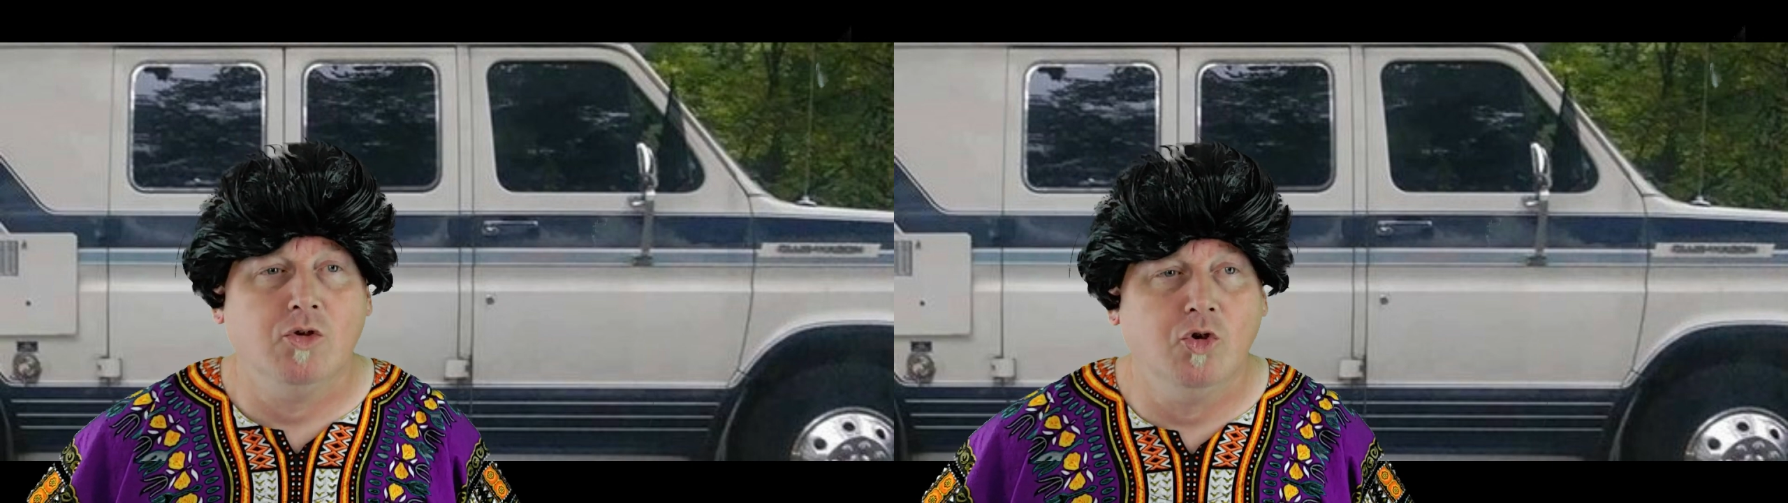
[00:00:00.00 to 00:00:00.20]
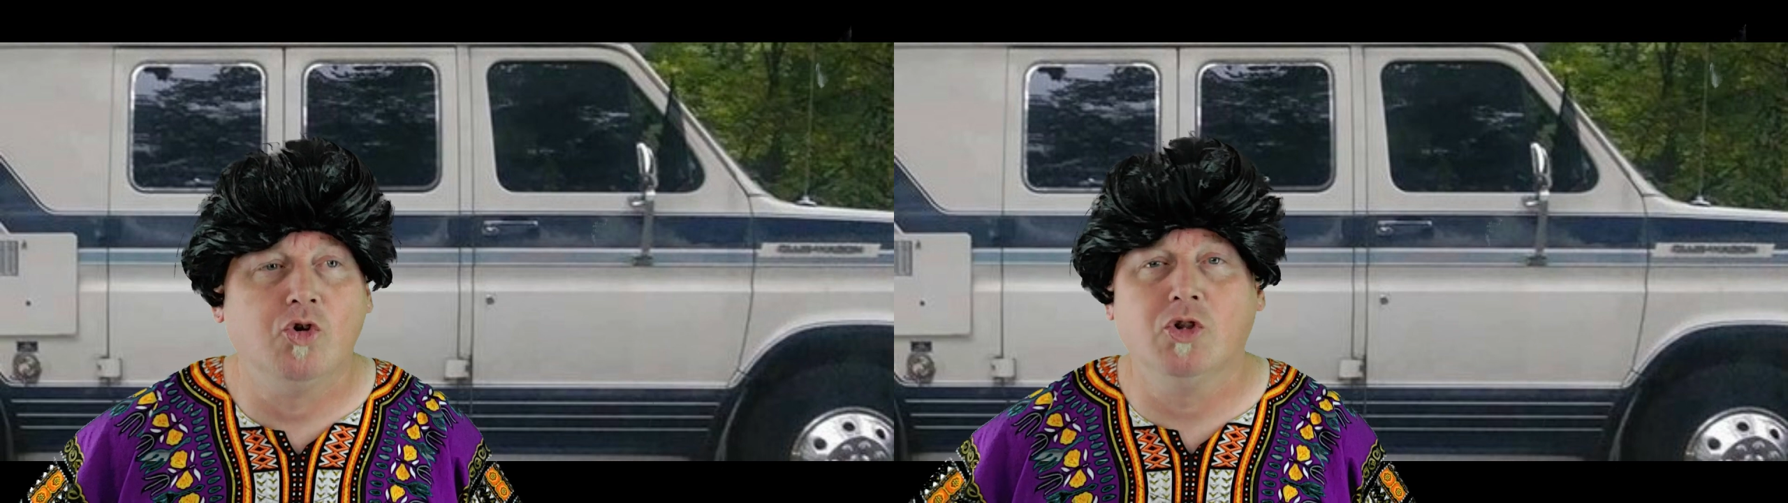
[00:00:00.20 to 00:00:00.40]

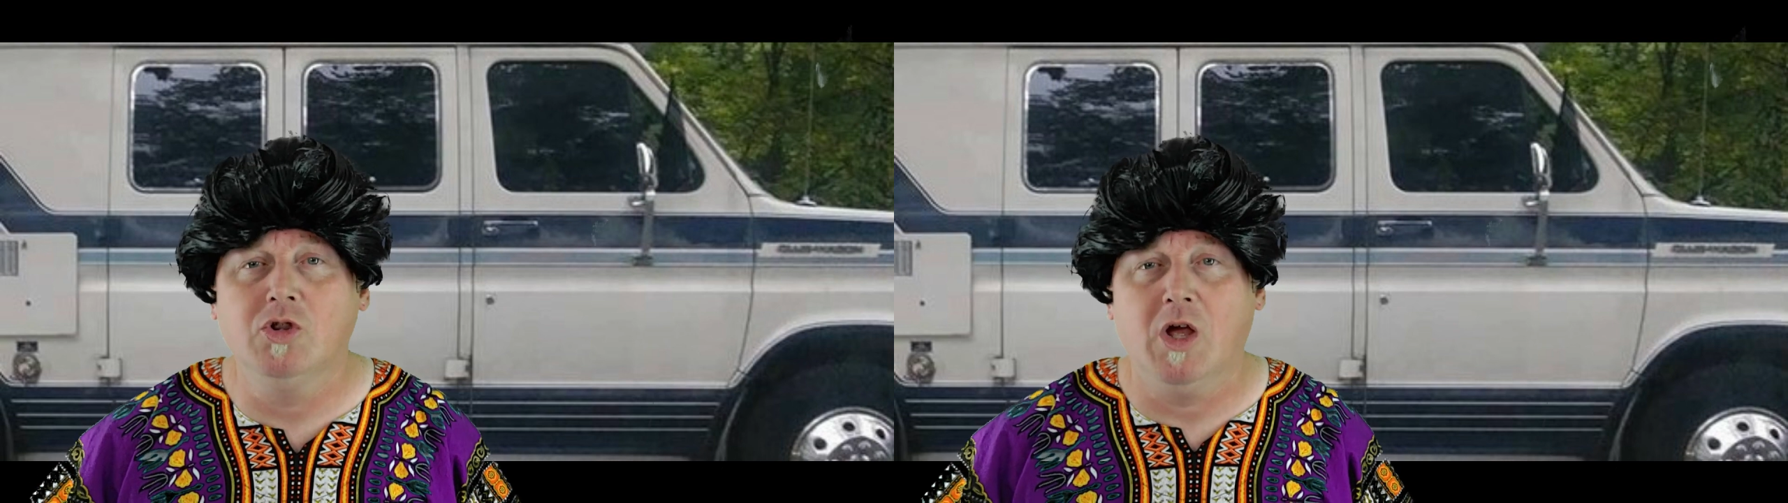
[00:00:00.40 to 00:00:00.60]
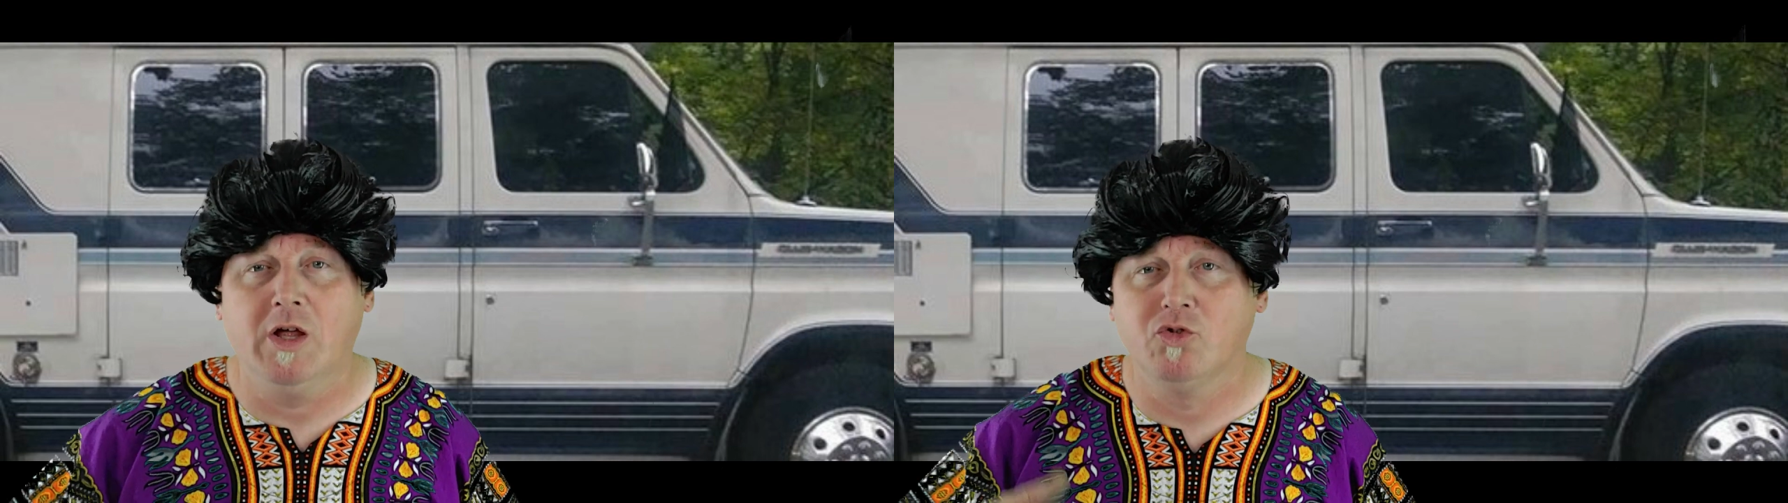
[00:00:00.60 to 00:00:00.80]

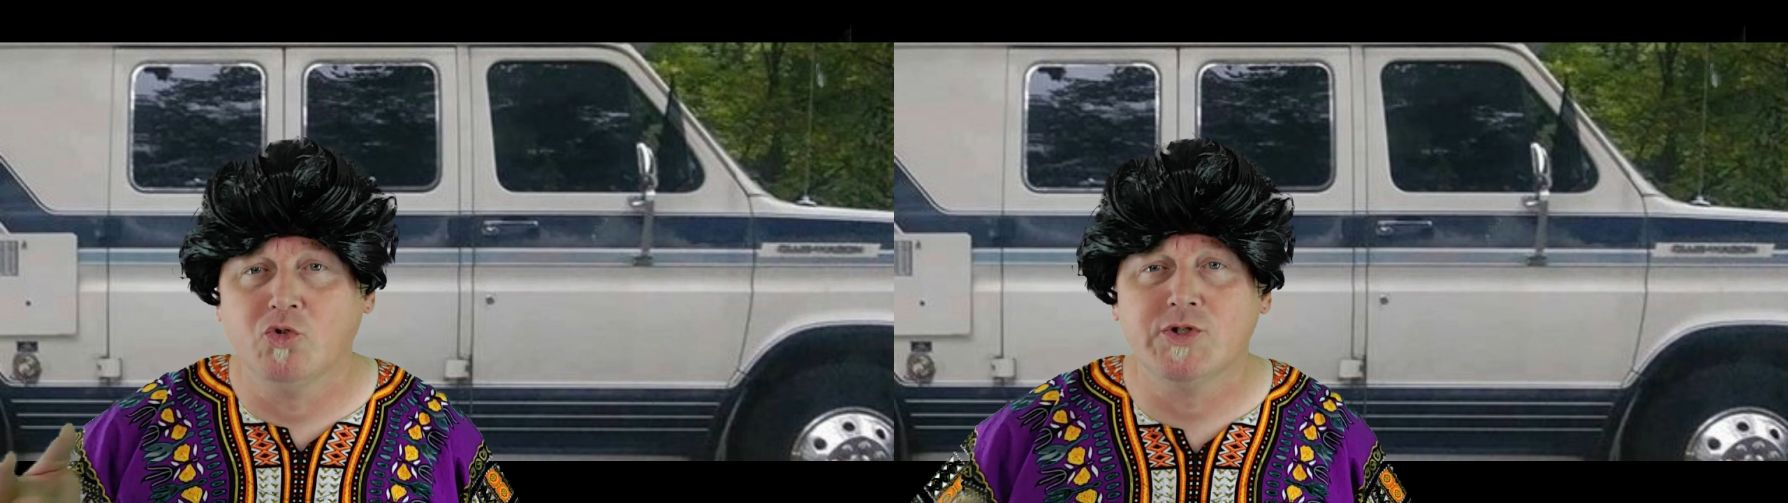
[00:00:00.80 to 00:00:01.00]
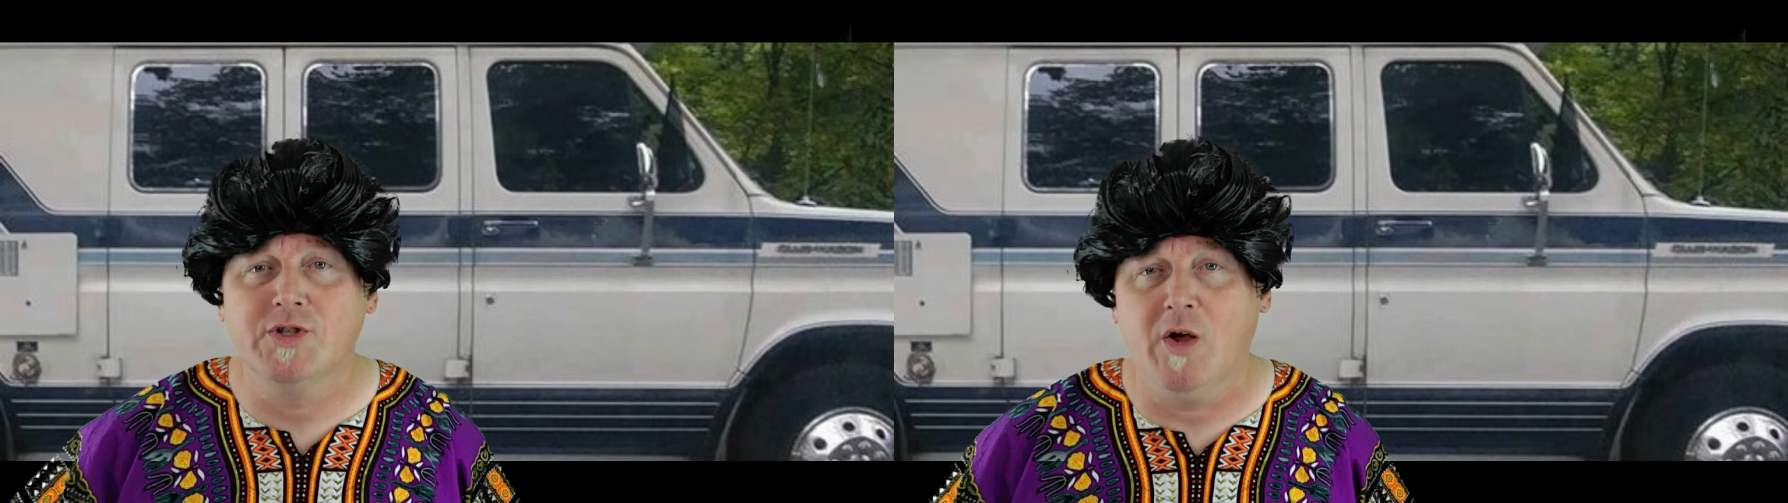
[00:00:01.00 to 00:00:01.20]

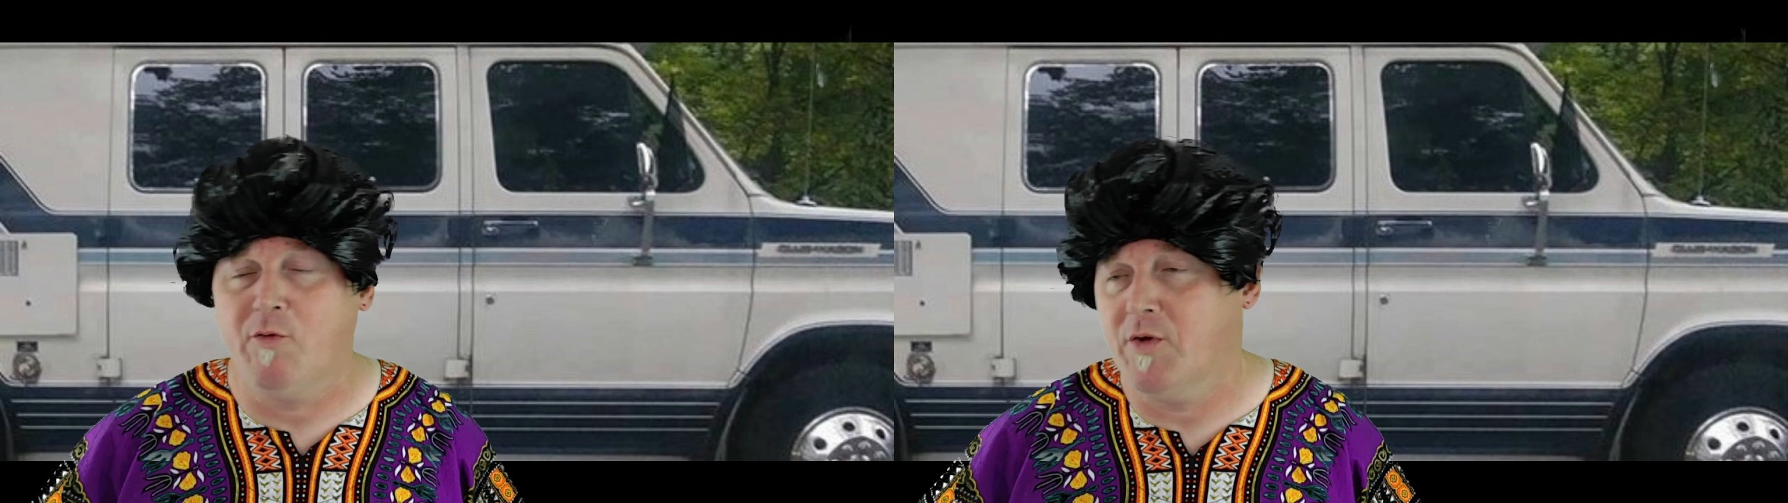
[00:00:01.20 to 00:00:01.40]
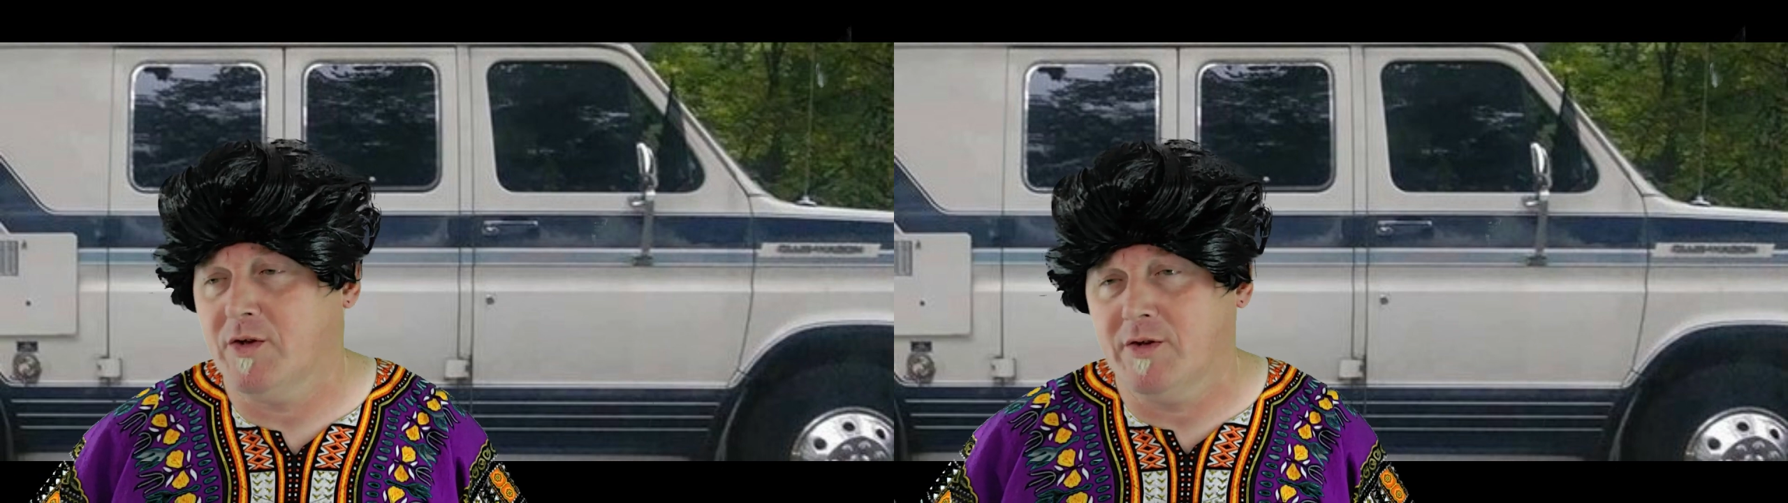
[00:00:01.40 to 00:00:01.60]
do
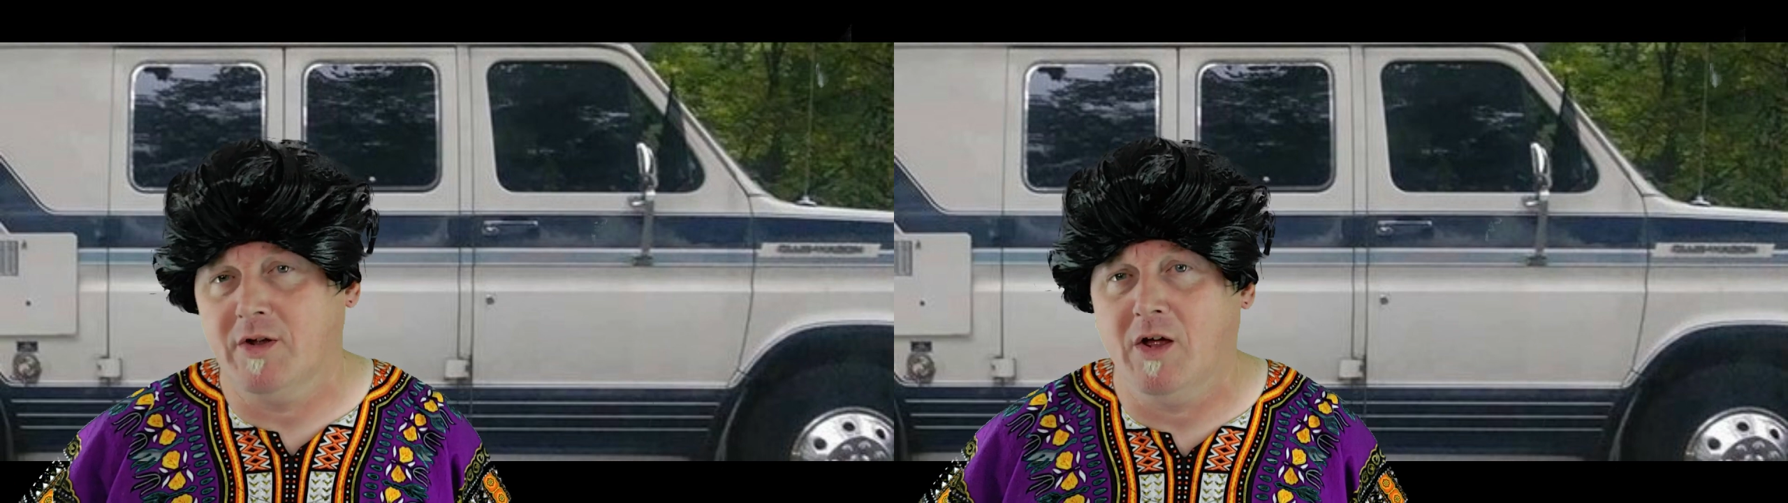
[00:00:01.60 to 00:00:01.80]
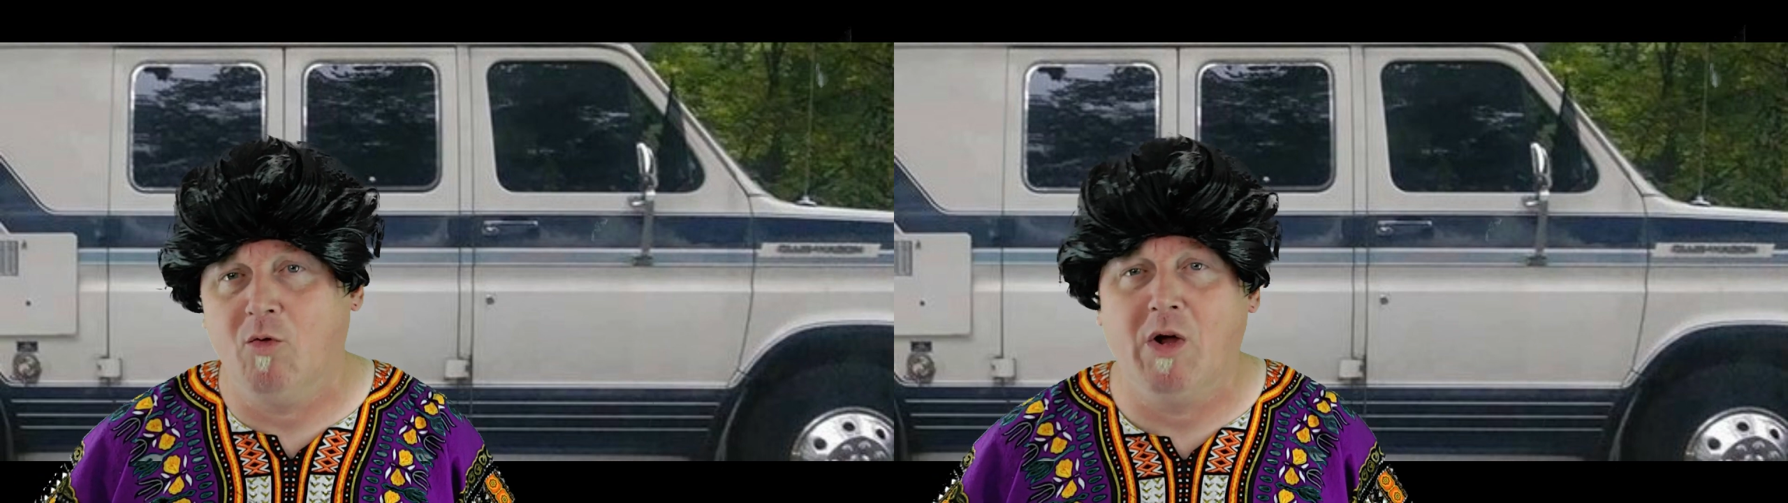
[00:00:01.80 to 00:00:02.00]
stuff and
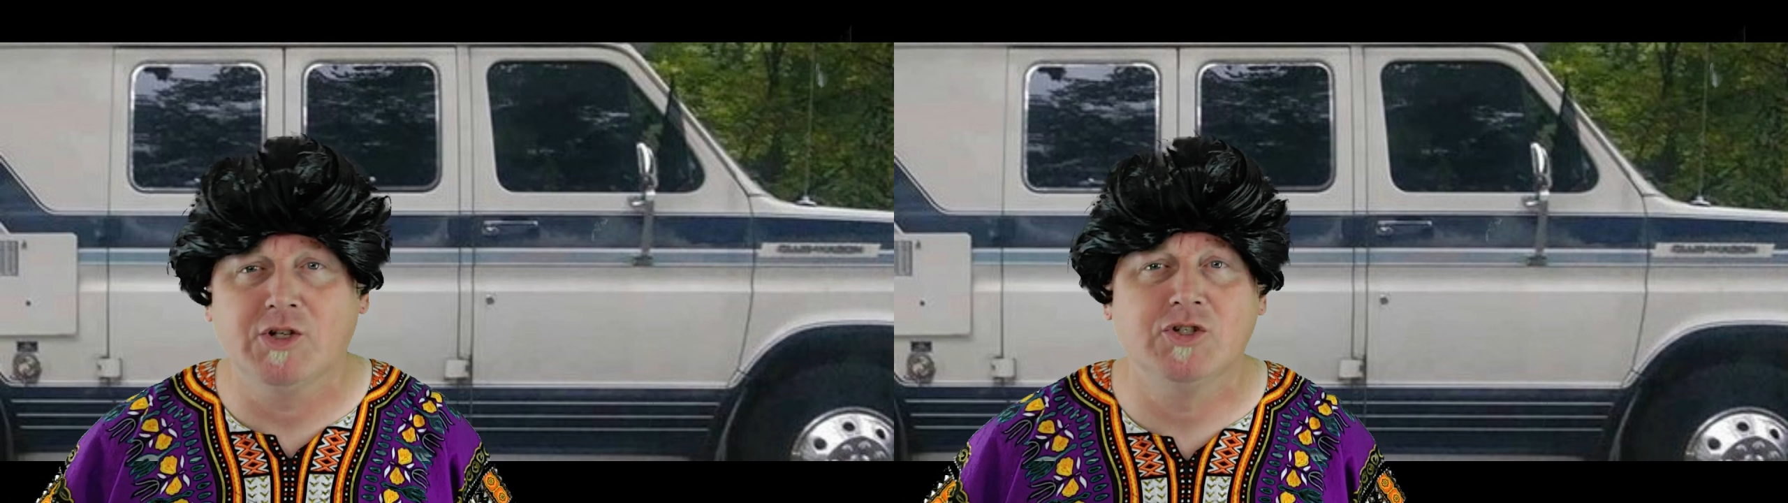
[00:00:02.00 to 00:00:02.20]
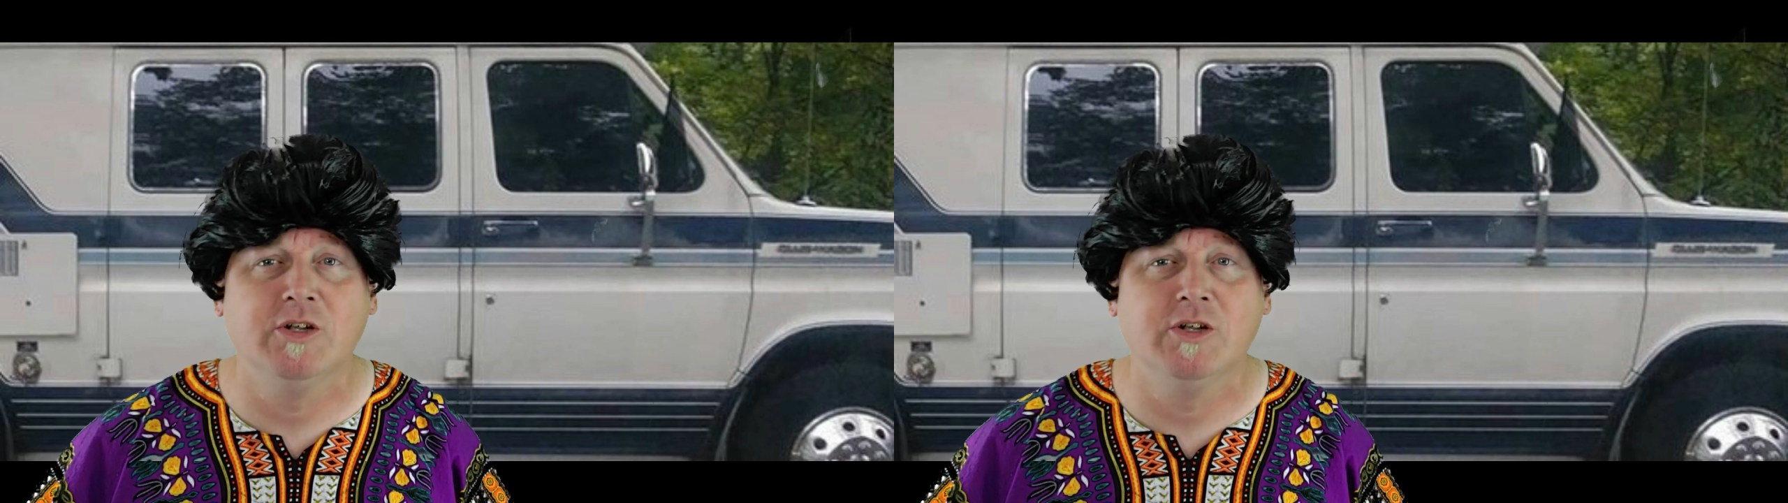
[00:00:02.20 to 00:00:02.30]
watch